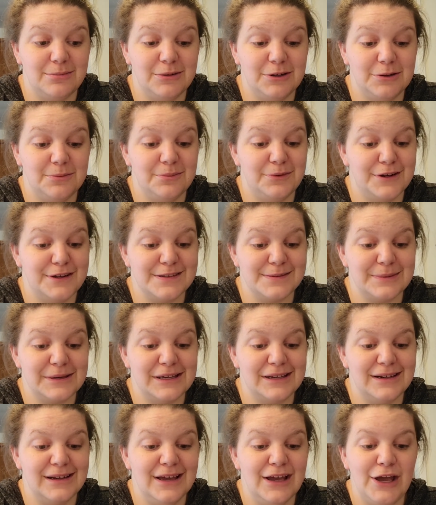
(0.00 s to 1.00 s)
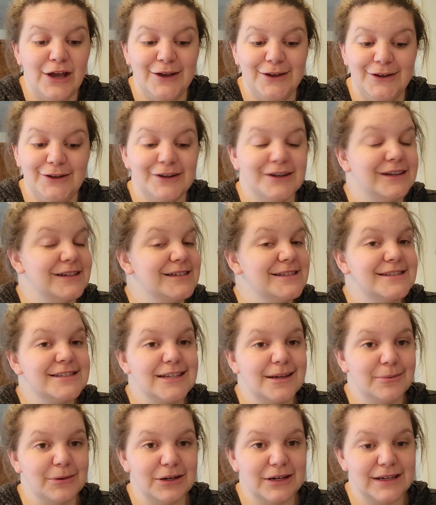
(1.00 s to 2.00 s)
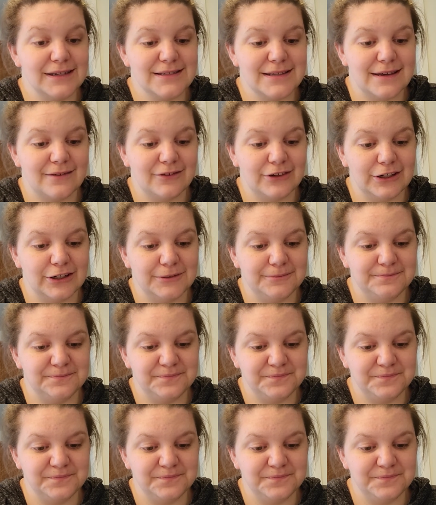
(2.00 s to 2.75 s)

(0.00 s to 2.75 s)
Bert Brisbane. You're as stubborn as ever.